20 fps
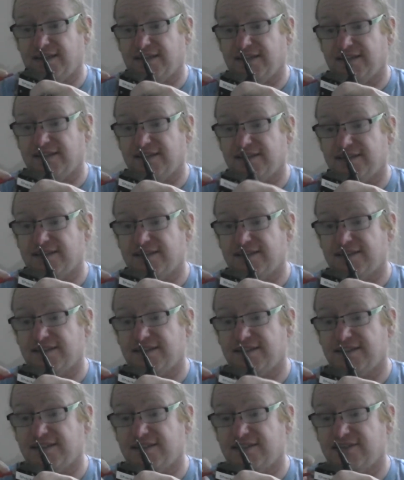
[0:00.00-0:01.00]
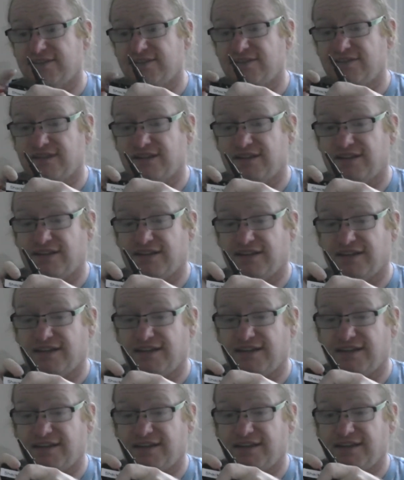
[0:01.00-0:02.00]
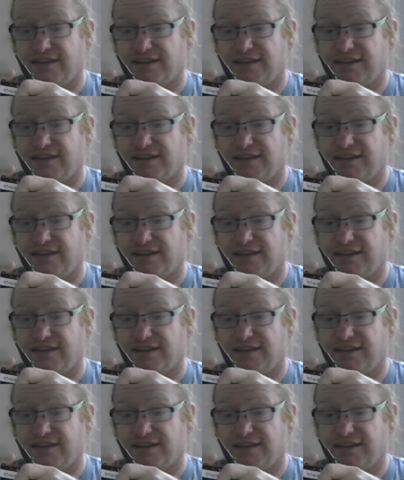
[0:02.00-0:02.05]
other side into there.